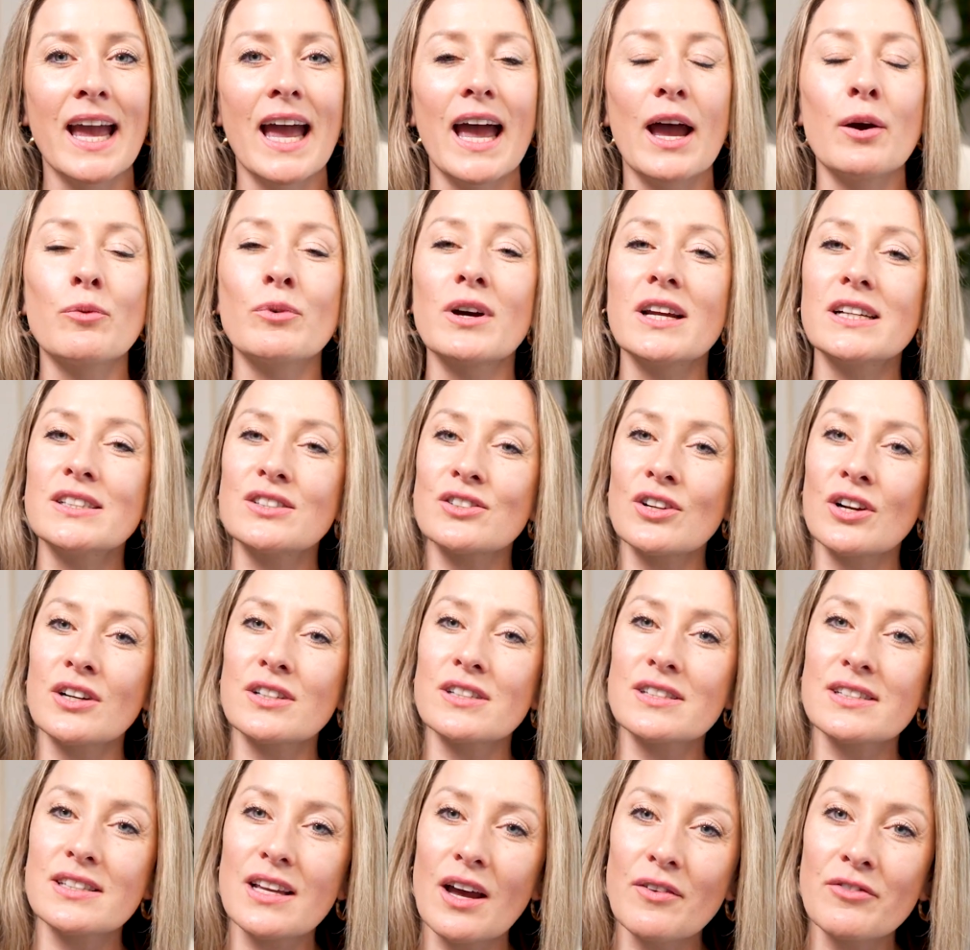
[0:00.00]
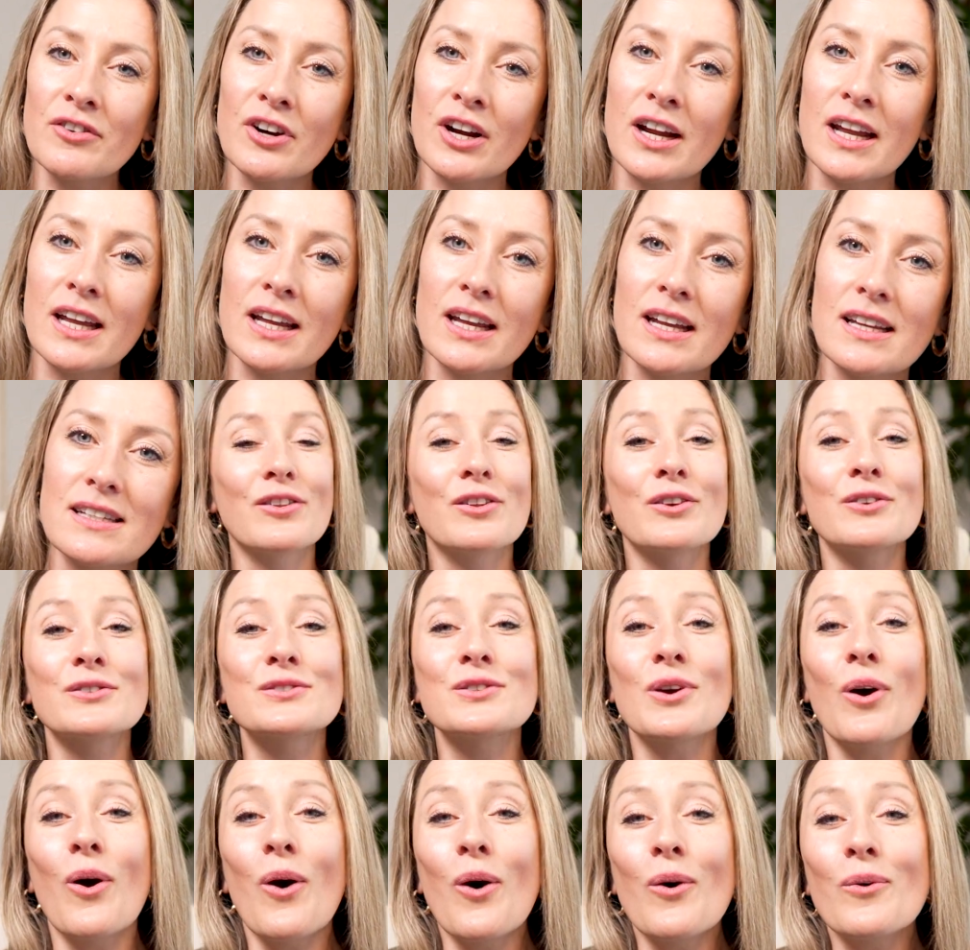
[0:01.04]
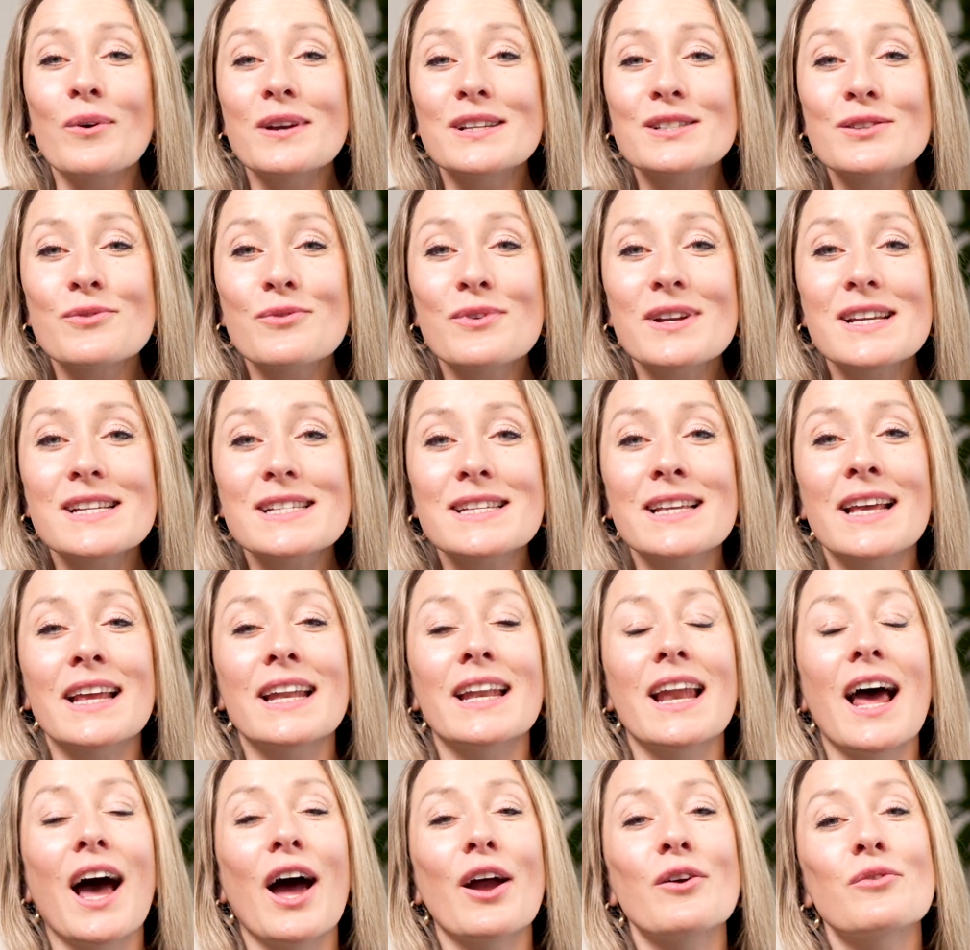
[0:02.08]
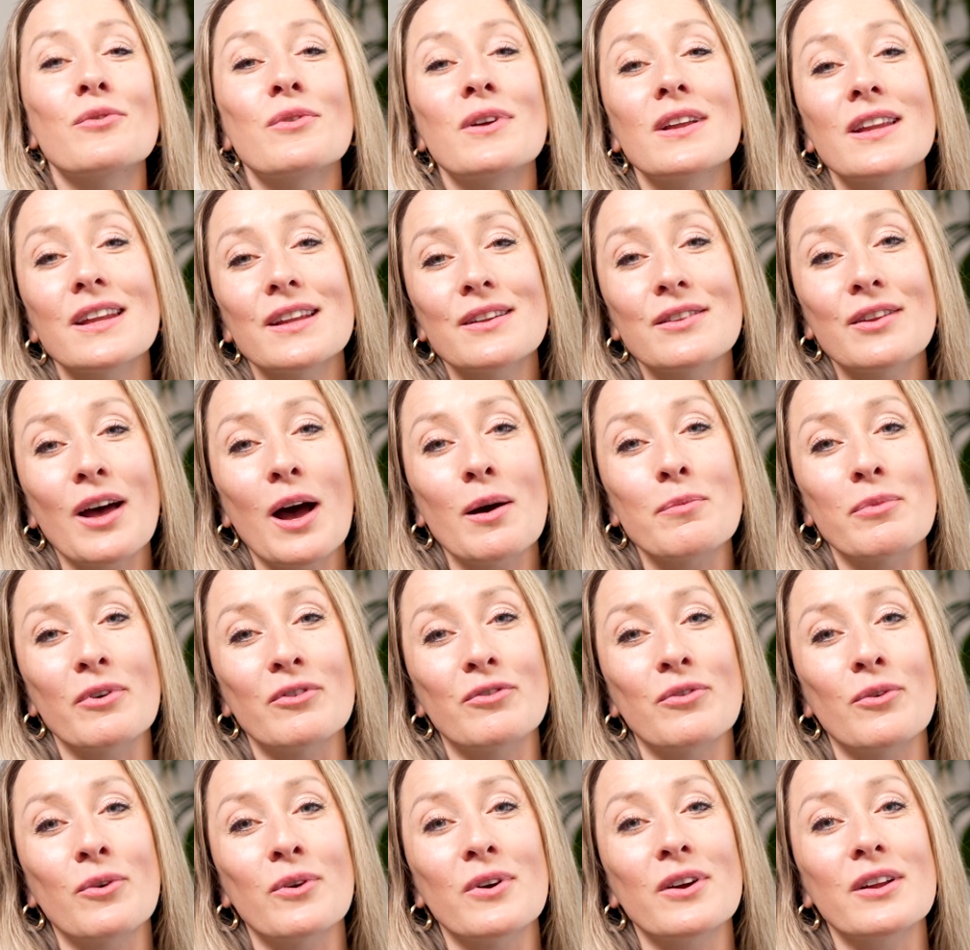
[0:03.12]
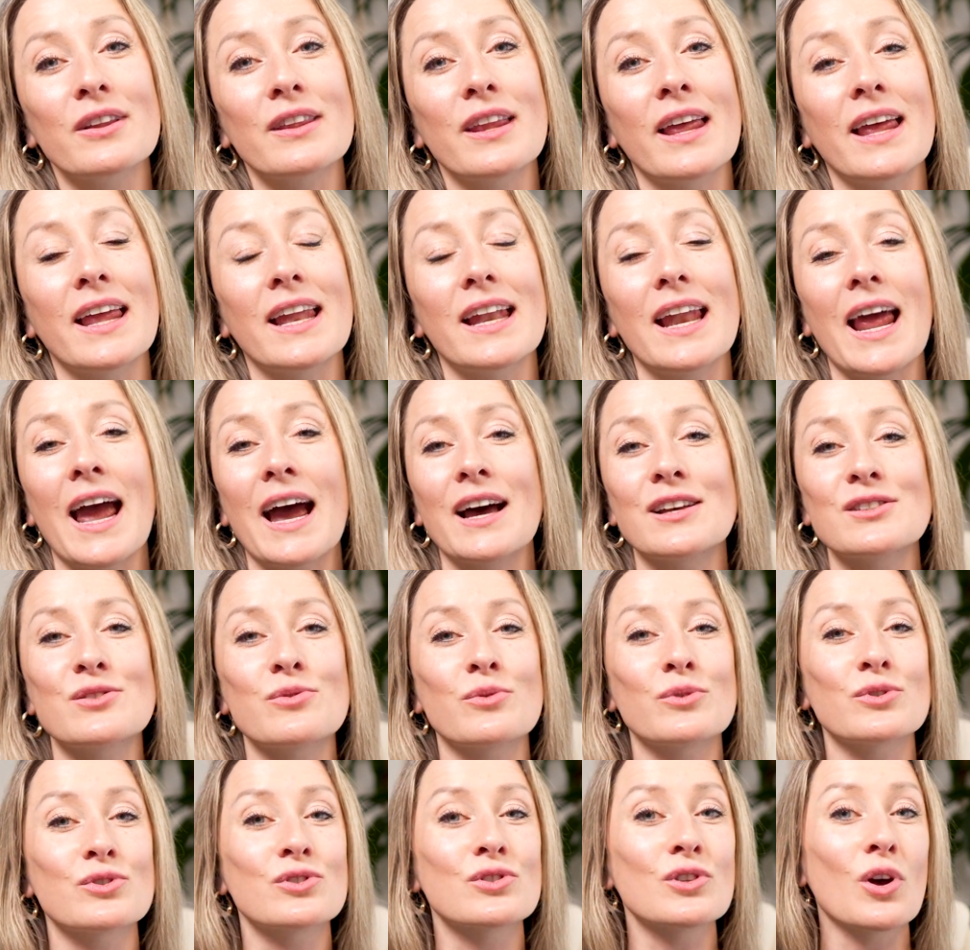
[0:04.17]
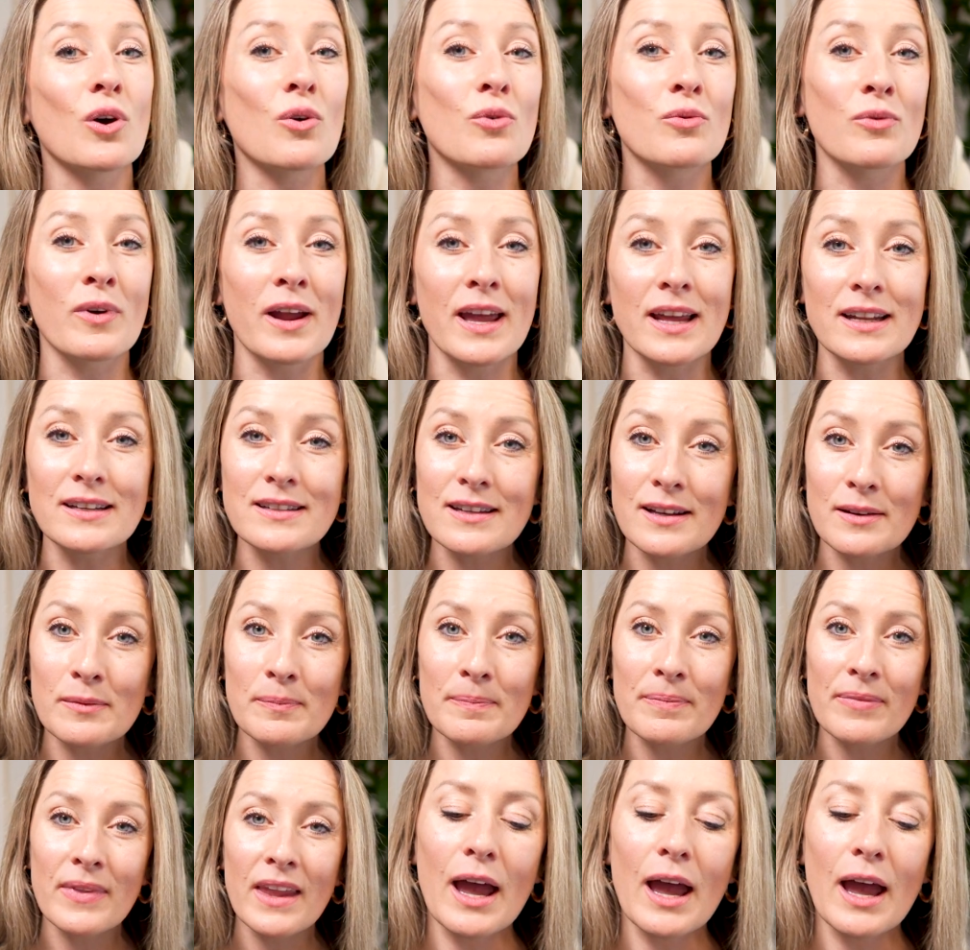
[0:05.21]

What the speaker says: And when I started discovering, there's always a reason. I really thought before that ads were so random.